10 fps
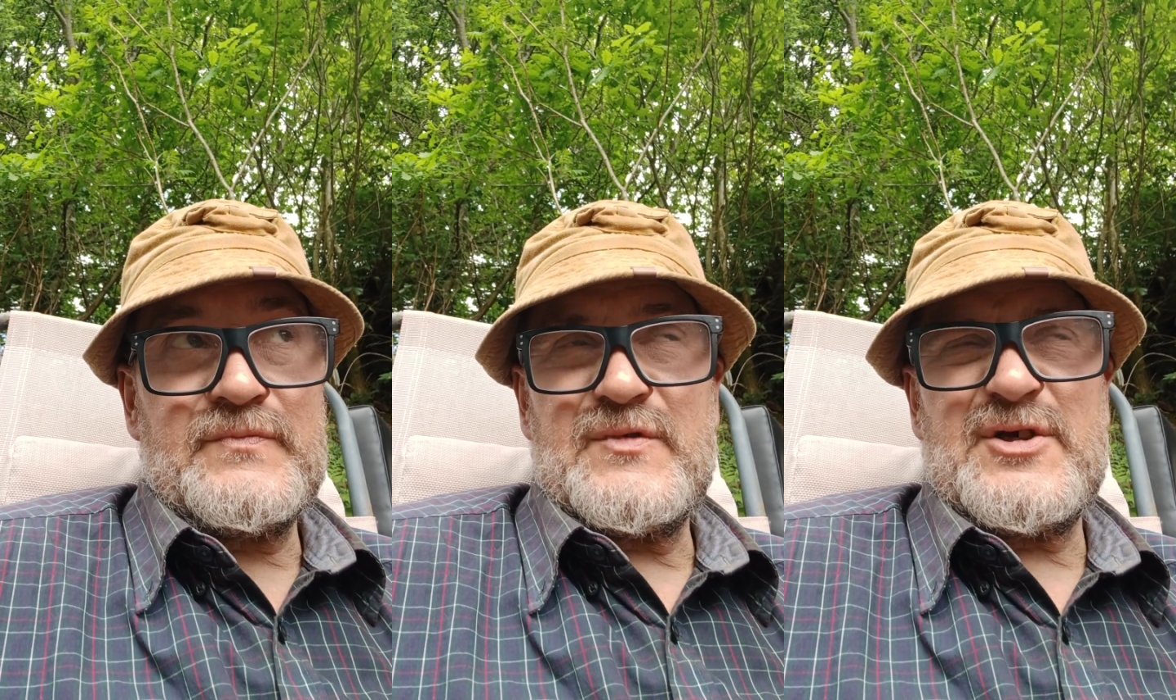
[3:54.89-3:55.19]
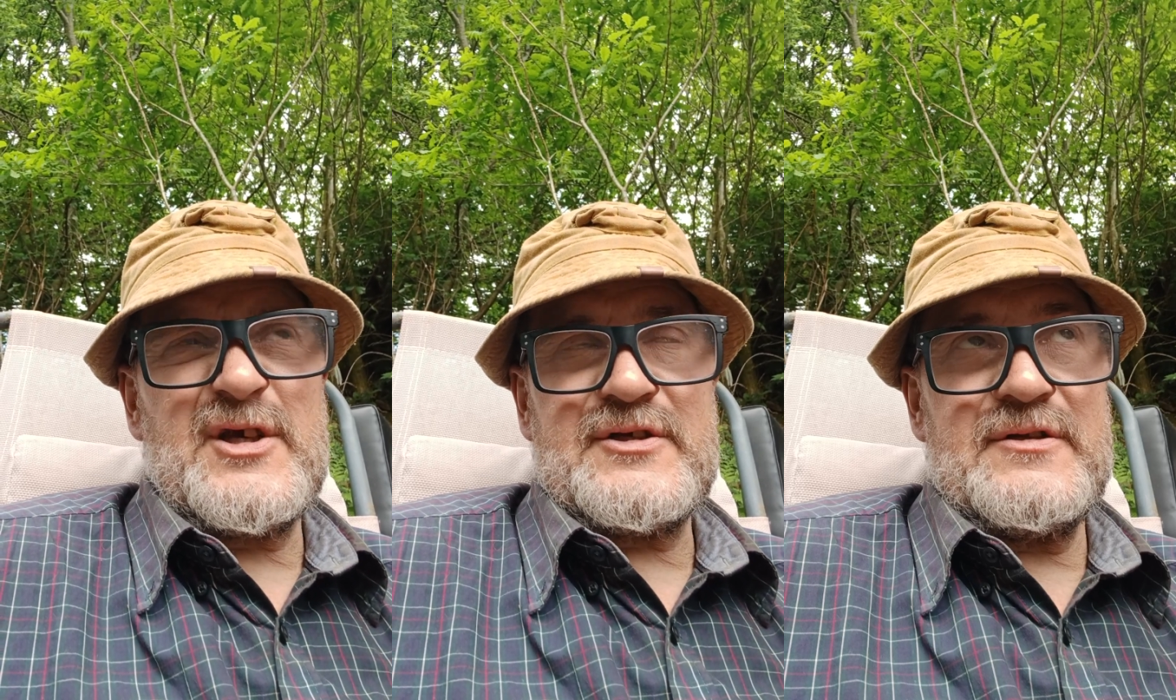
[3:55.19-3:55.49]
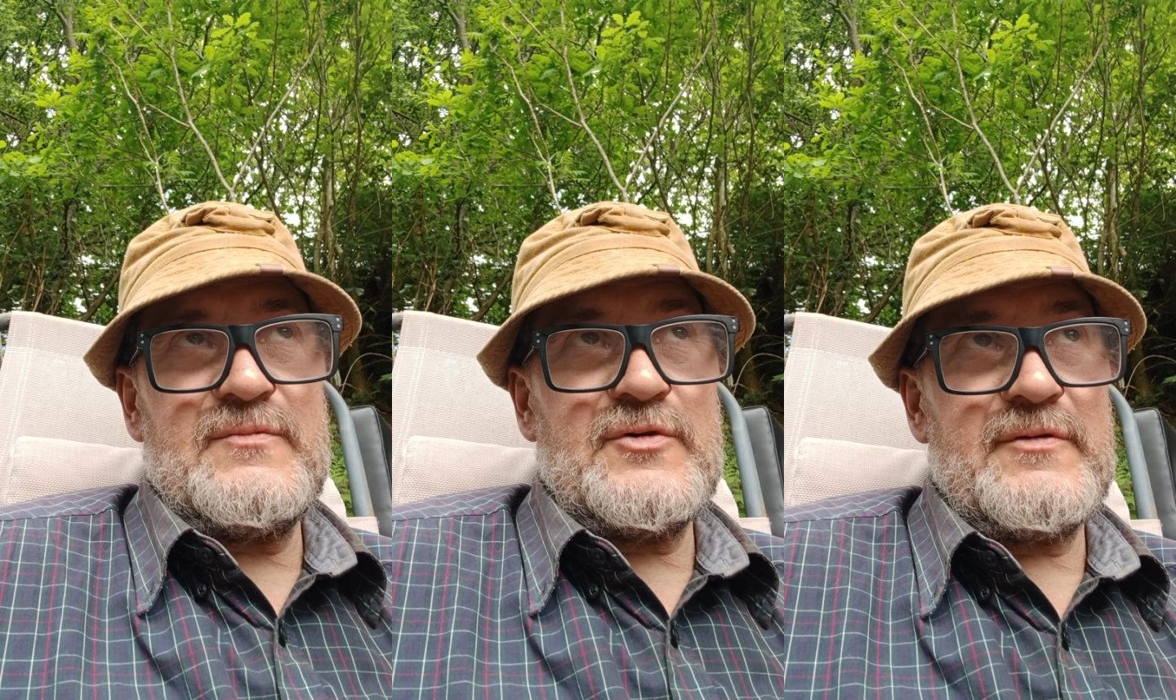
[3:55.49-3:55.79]
6
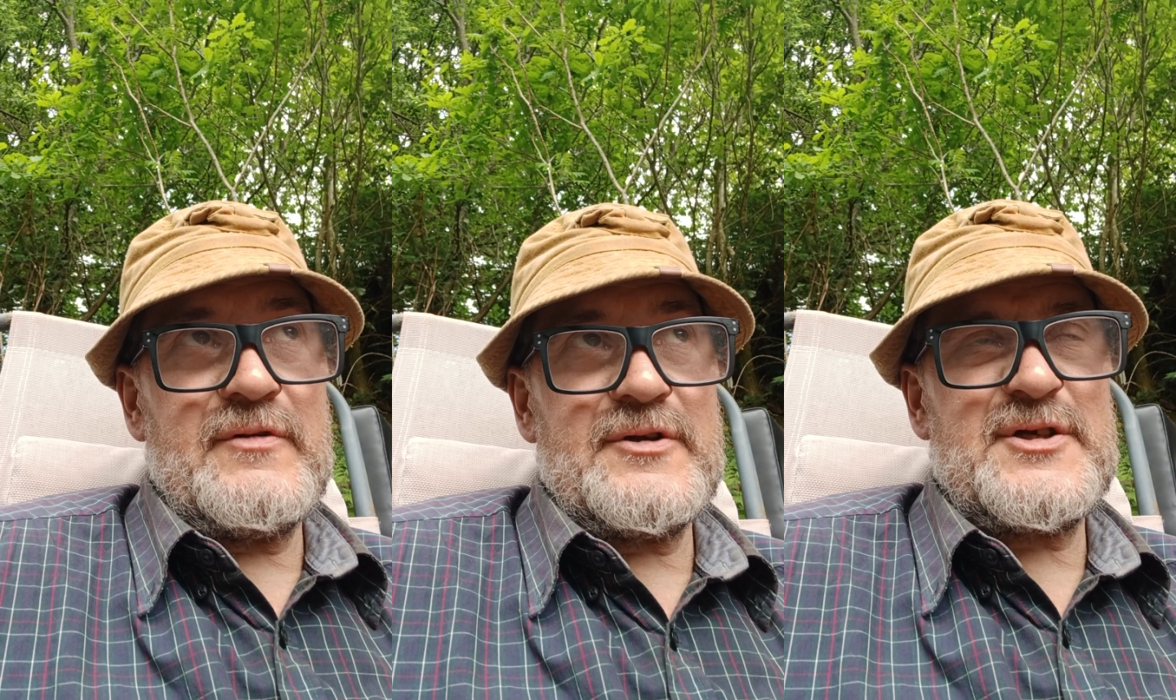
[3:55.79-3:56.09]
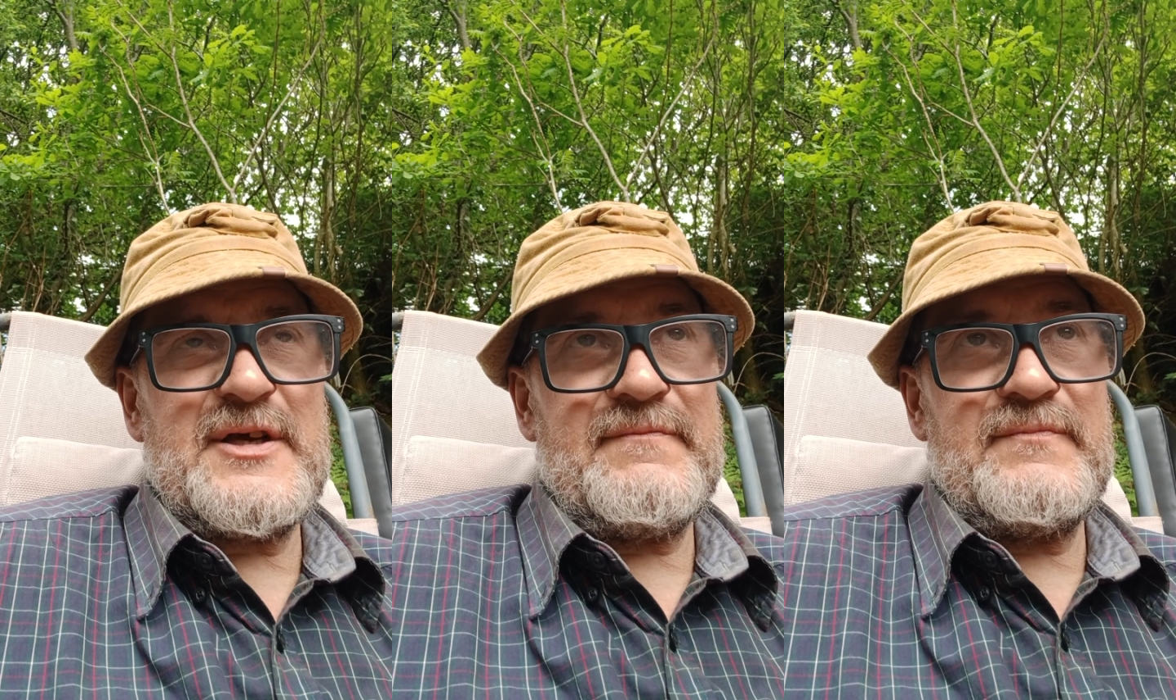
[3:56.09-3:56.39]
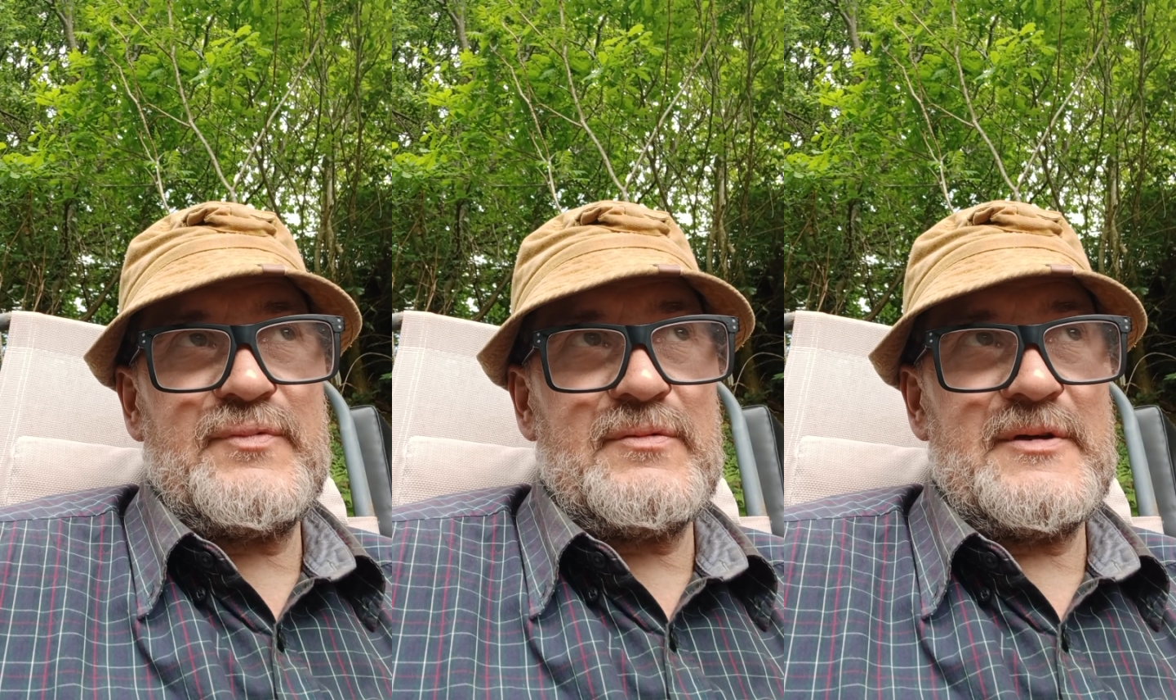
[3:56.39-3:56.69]
in the morning, rather
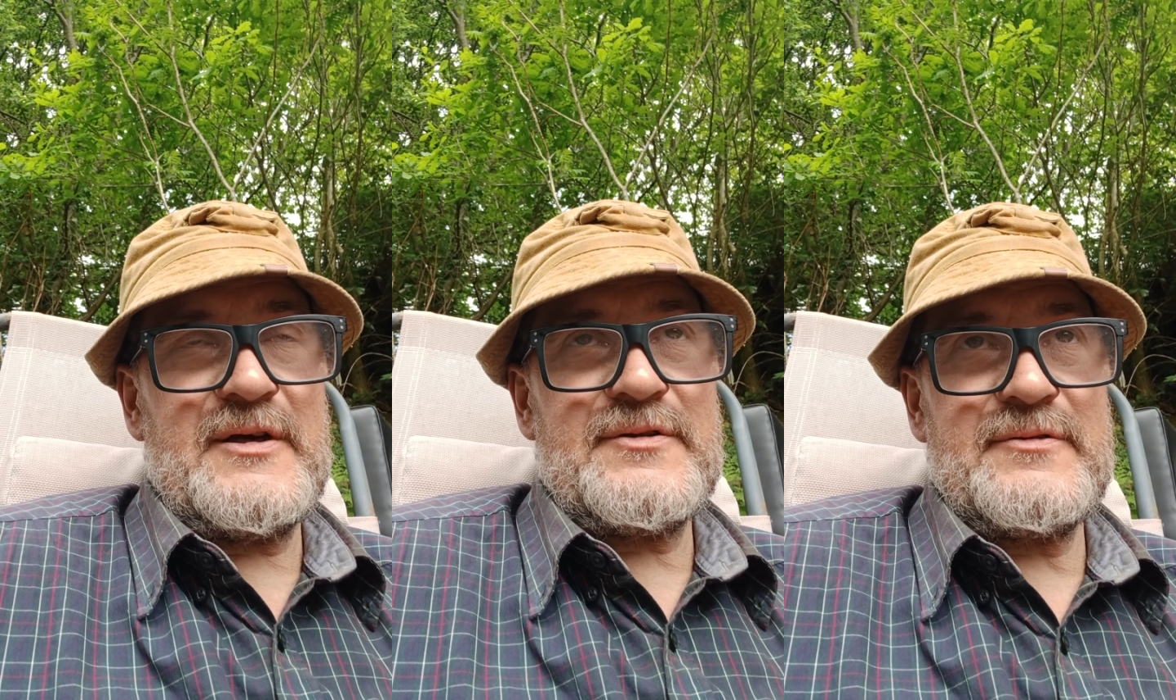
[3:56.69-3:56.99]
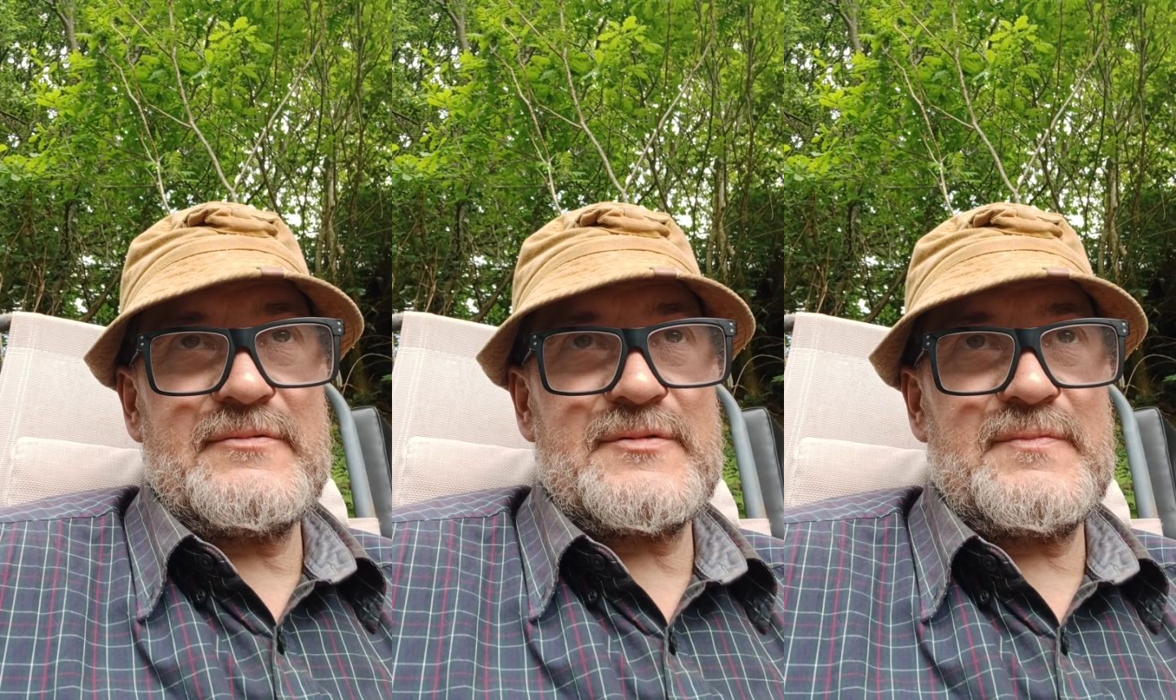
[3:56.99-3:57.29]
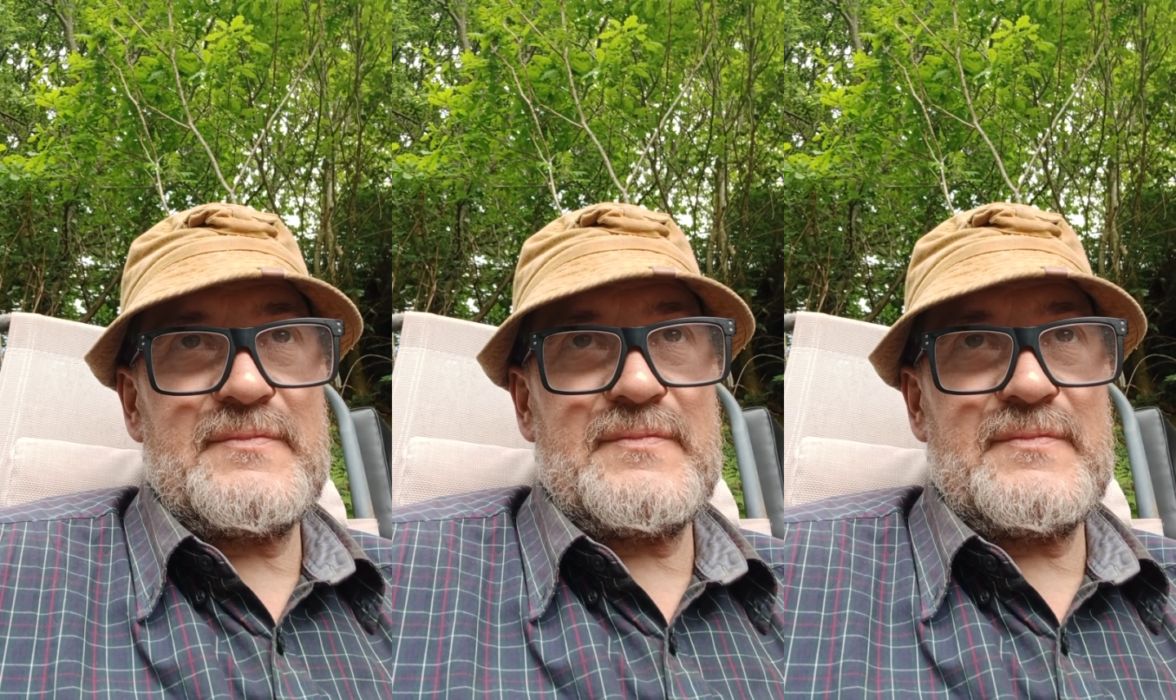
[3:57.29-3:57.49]
7 probably. I thought it's